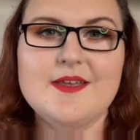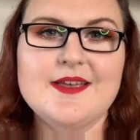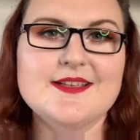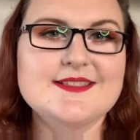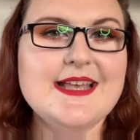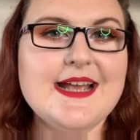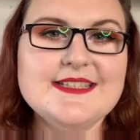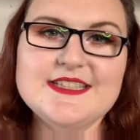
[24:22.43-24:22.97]

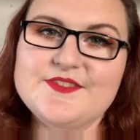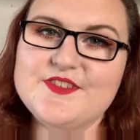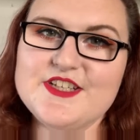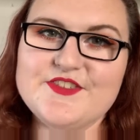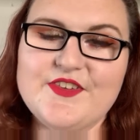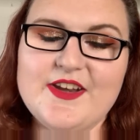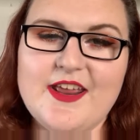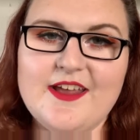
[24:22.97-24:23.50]
So that's it for this
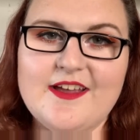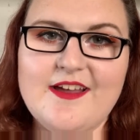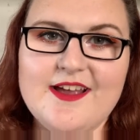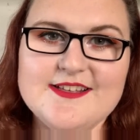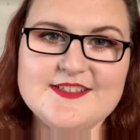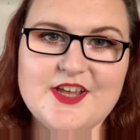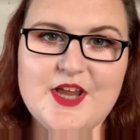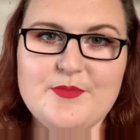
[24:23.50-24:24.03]
video,
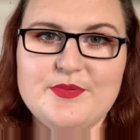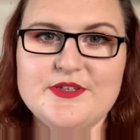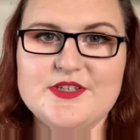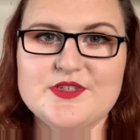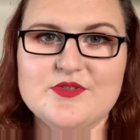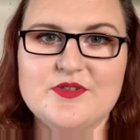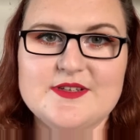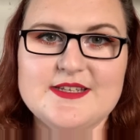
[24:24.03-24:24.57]
guys. I hope you
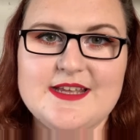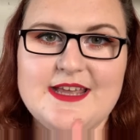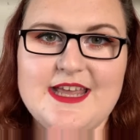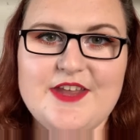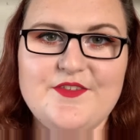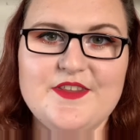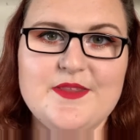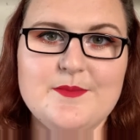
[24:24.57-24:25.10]
enjoyed it.
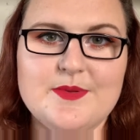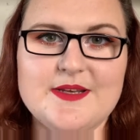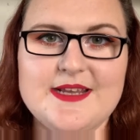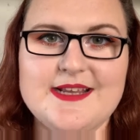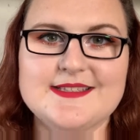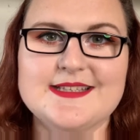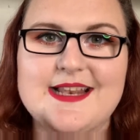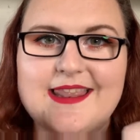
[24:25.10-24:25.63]
If you did,
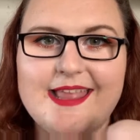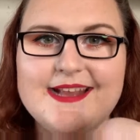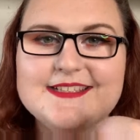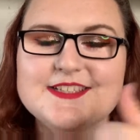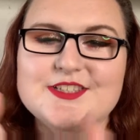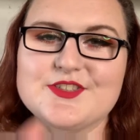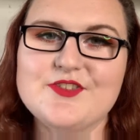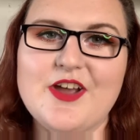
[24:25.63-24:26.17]
please like,
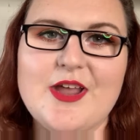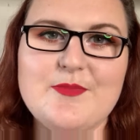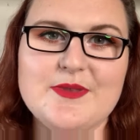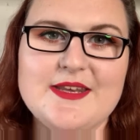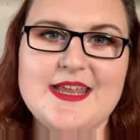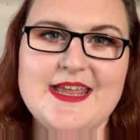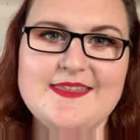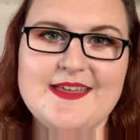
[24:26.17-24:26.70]
subscribe and
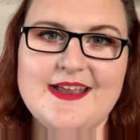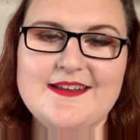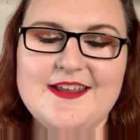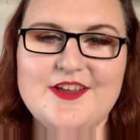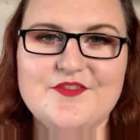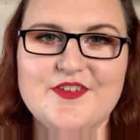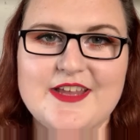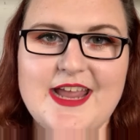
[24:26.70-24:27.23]
hit that
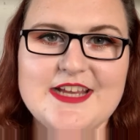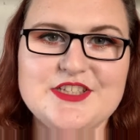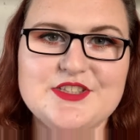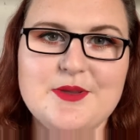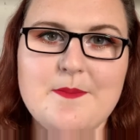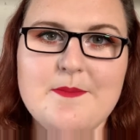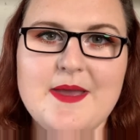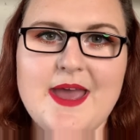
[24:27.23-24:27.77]

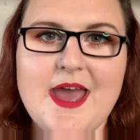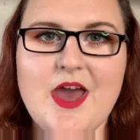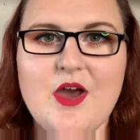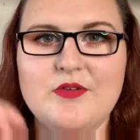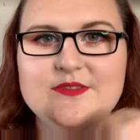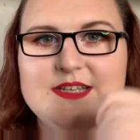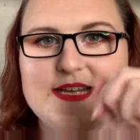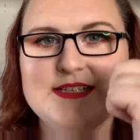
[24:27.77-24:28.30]
notification bell,
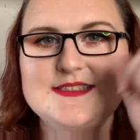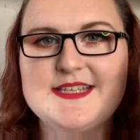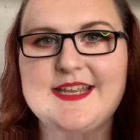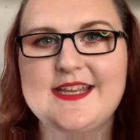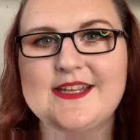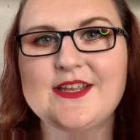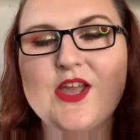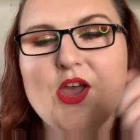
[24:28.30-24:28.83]
ding
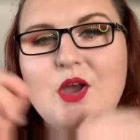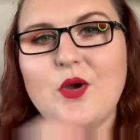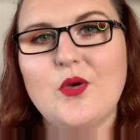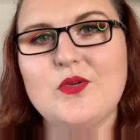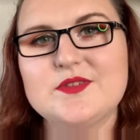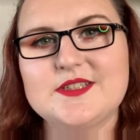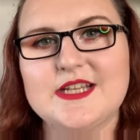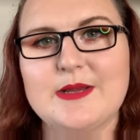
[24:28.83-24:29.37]
ding.
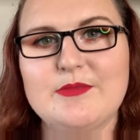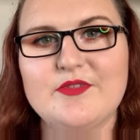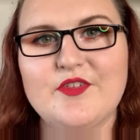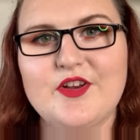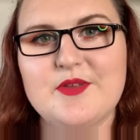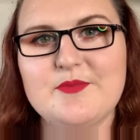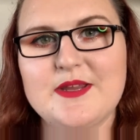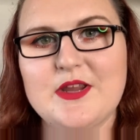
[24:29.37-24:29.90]
Also come and
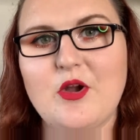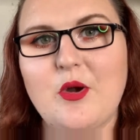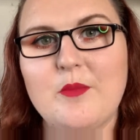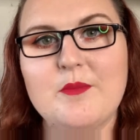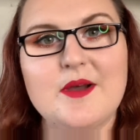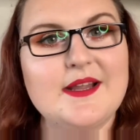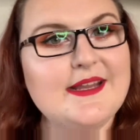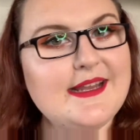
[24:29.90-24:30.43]
follow me on
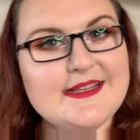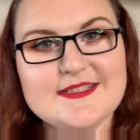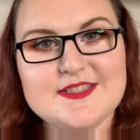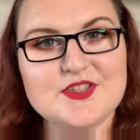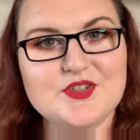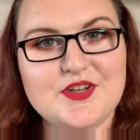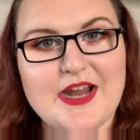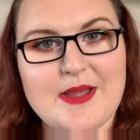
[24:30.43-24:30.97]
my
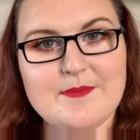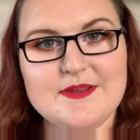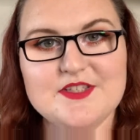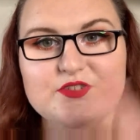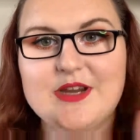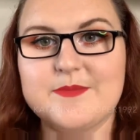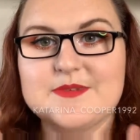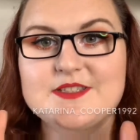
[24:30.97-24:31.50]
Instagram. My
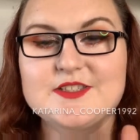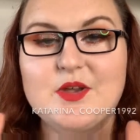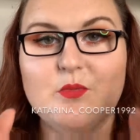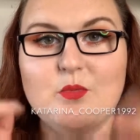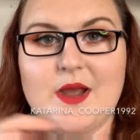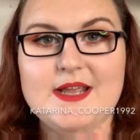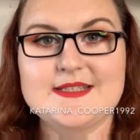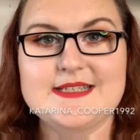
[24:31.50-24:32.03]
Instagram is
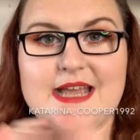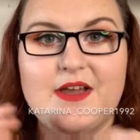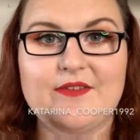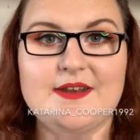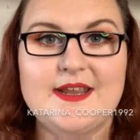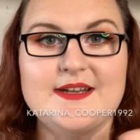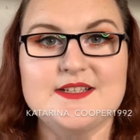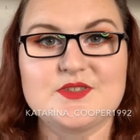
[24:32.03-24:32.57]
somewhere down
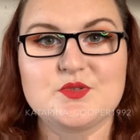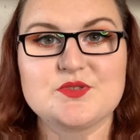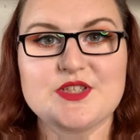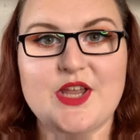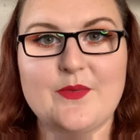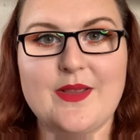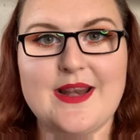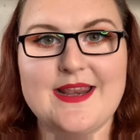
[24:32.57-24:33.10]
here and it's
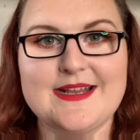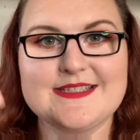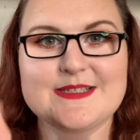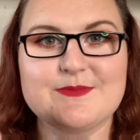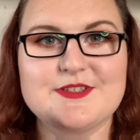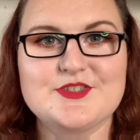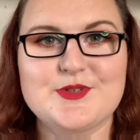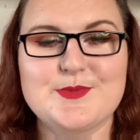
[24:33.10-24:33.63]
also linked in
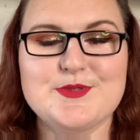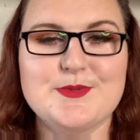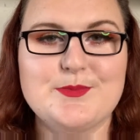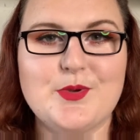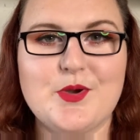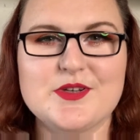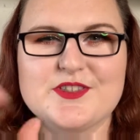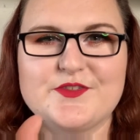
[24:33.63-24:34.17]
my description
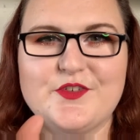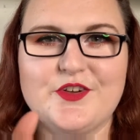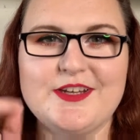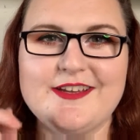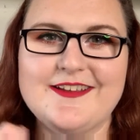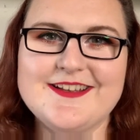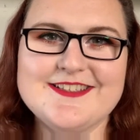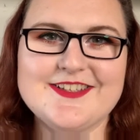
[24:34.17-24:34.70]
box for you
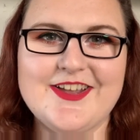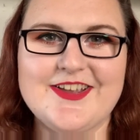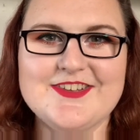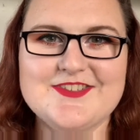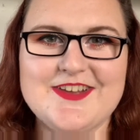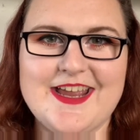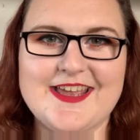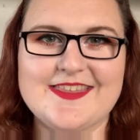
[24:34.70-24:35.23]
guys to go and
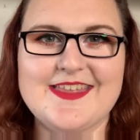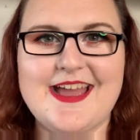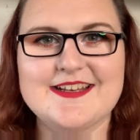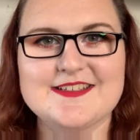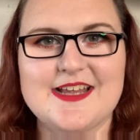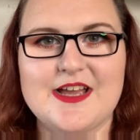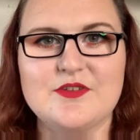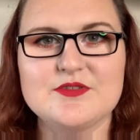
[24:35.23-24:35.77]
check that
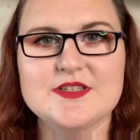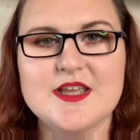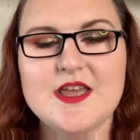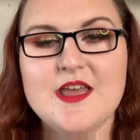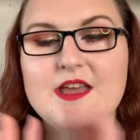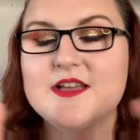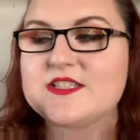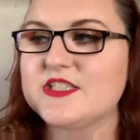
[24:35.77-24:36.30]
out.
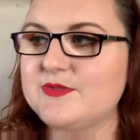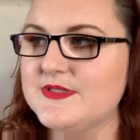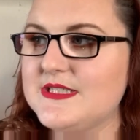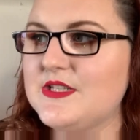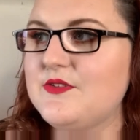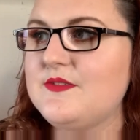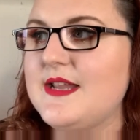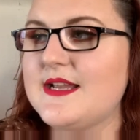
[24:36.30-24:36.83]
So
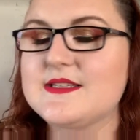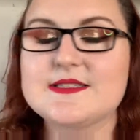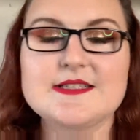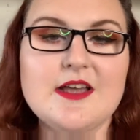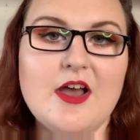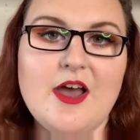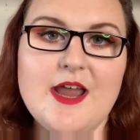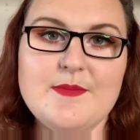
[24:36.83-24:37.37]
until next
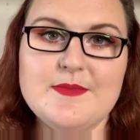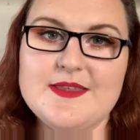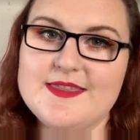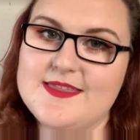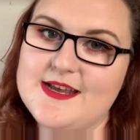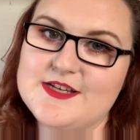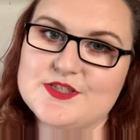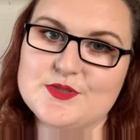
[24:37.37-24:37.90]
time,
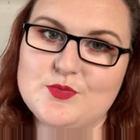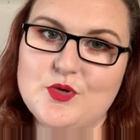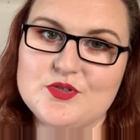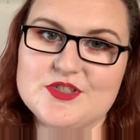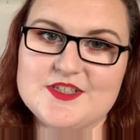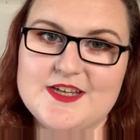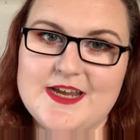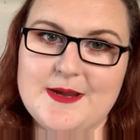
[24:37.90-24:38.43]
thanks for
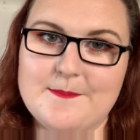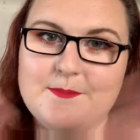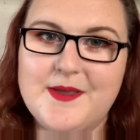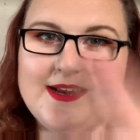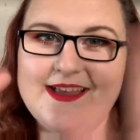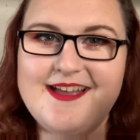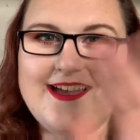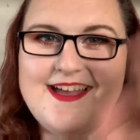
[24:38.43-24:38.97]
watching. Bye
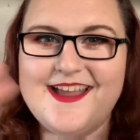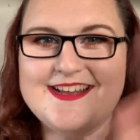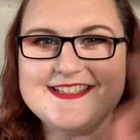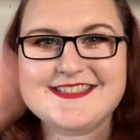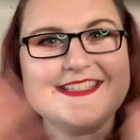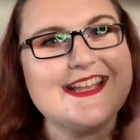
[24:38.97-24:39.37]
guys.